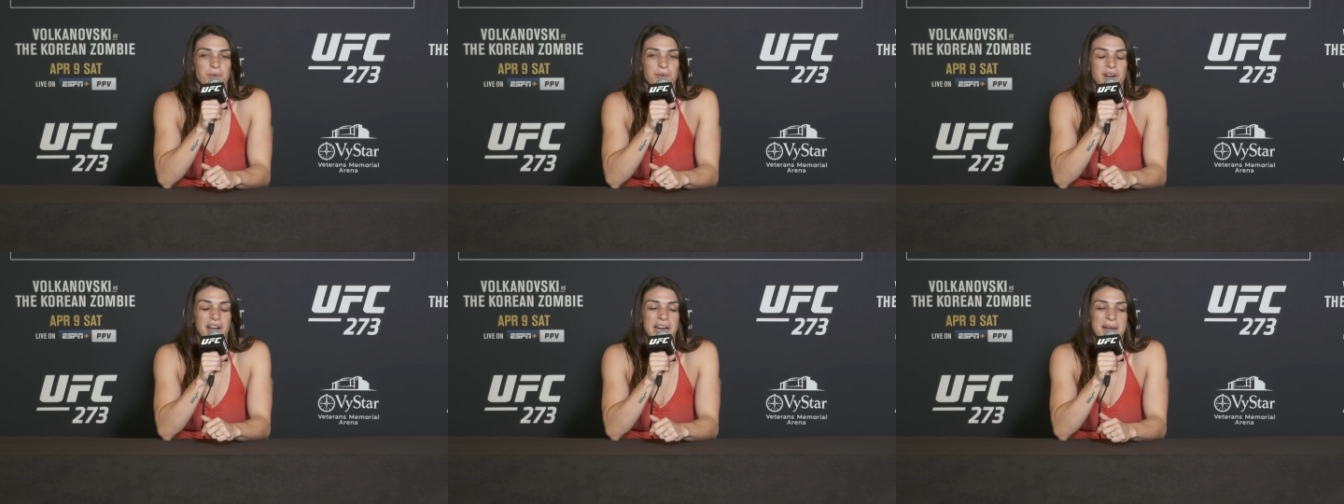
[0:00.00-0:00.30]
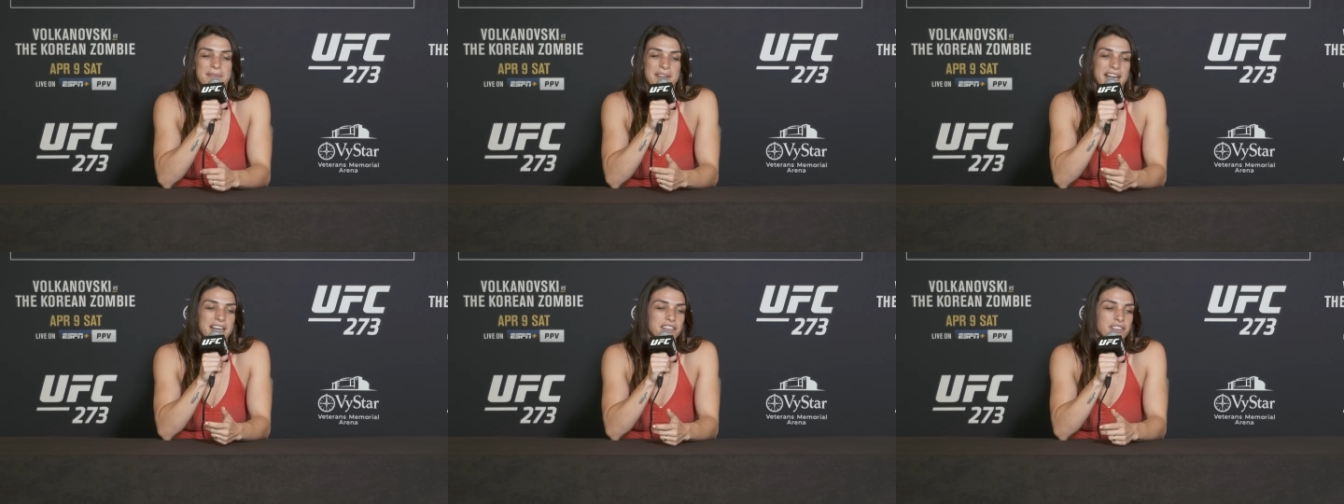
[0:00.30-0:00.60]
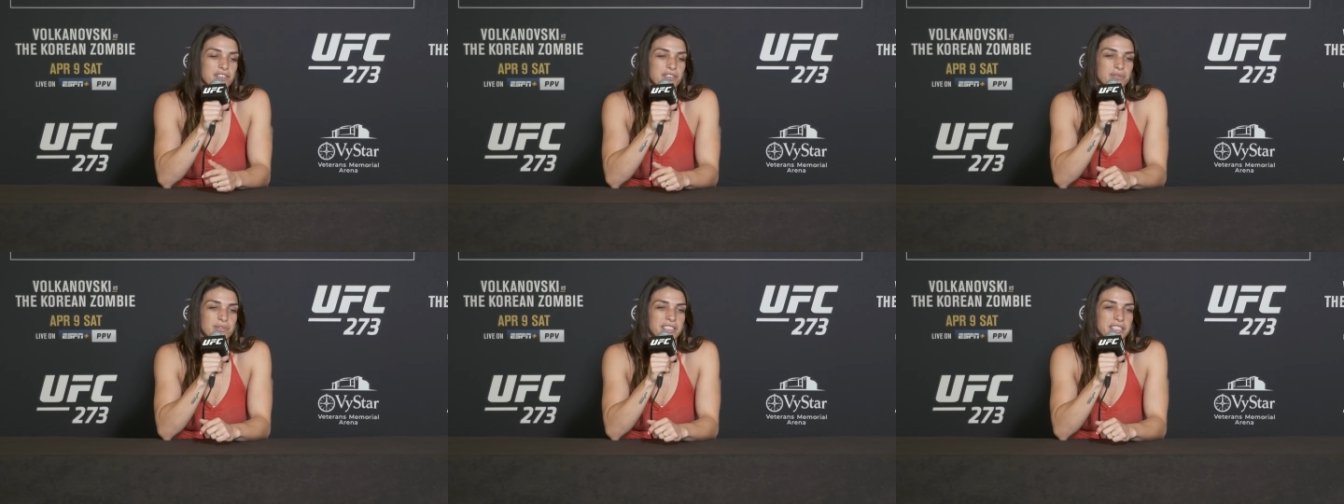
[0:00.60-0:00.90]
I mean, I don't
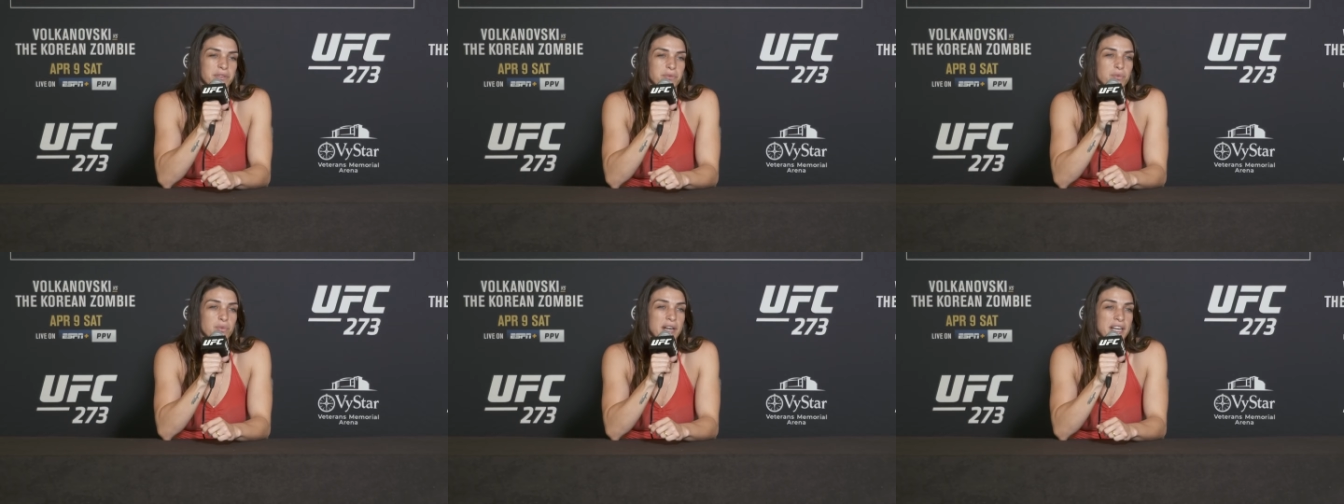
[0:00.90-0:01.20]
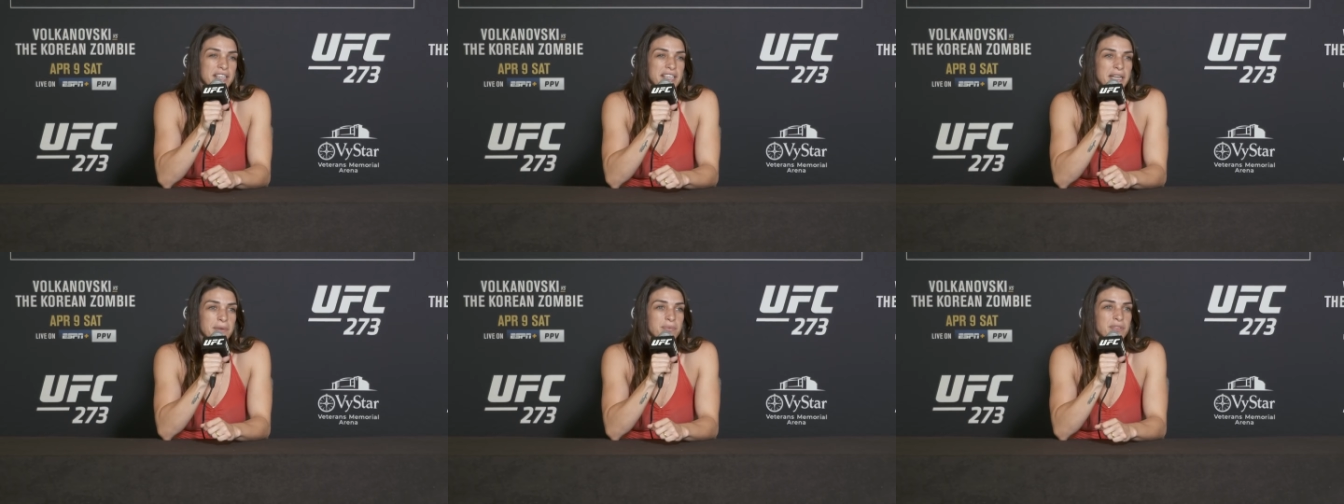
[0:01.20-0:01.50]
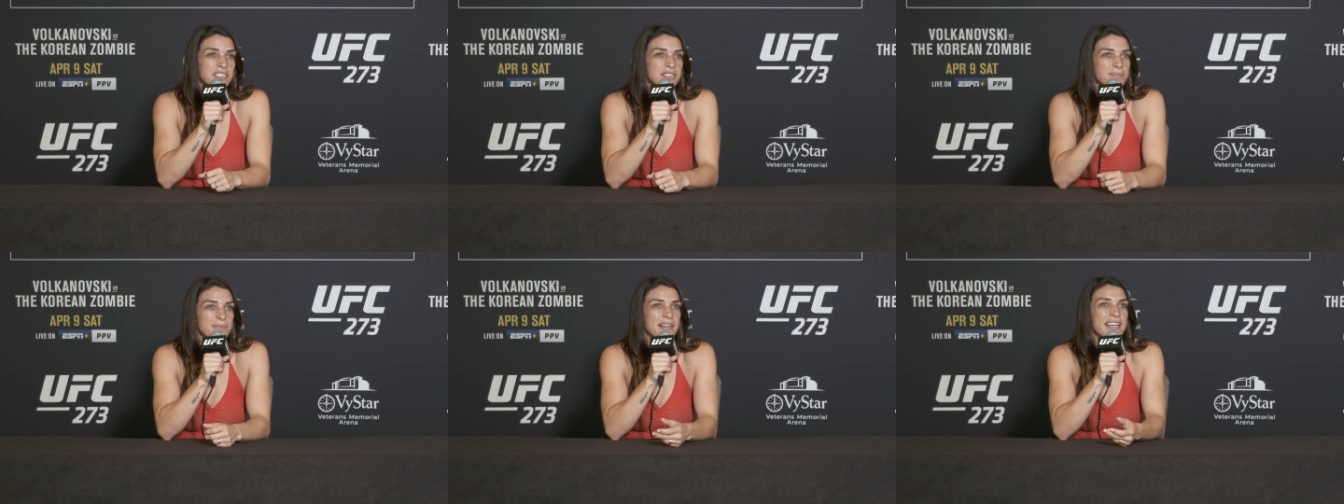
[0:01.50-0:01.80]
know really where that
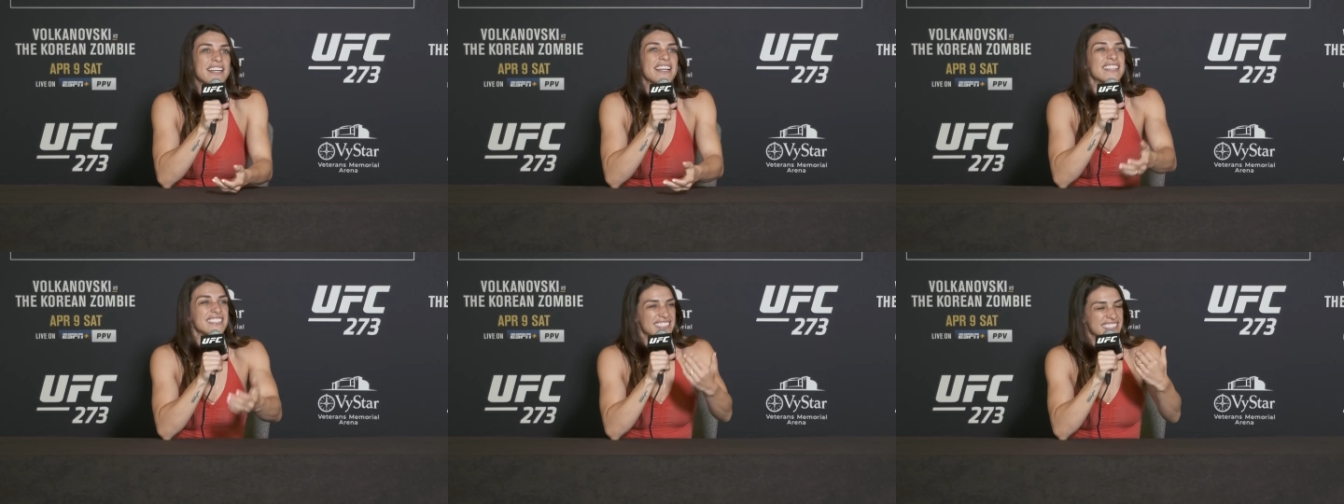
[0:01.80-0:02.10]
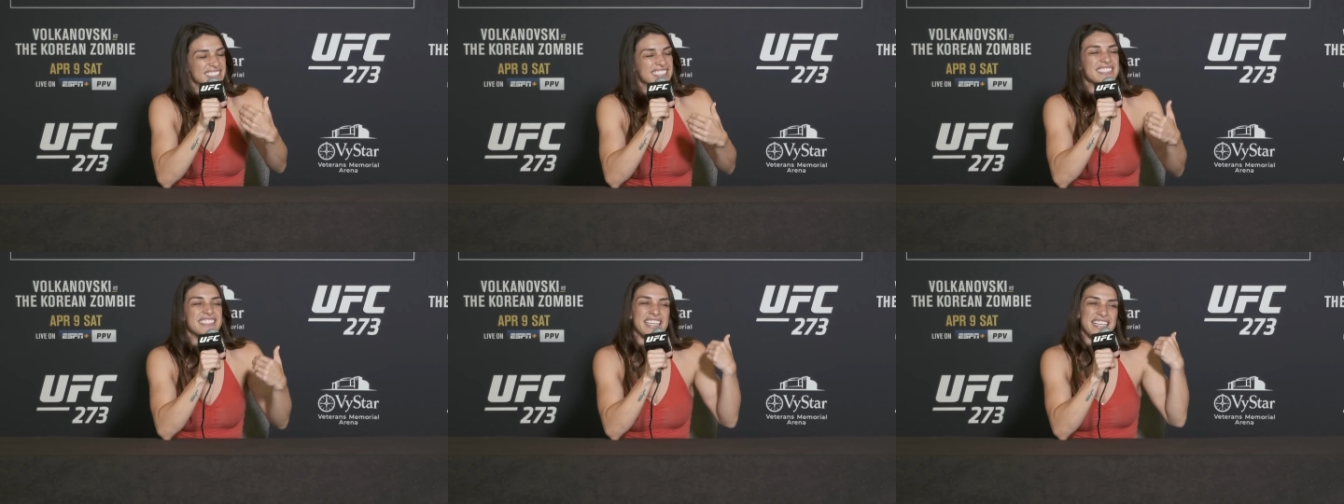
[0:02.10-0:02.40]
puts, but since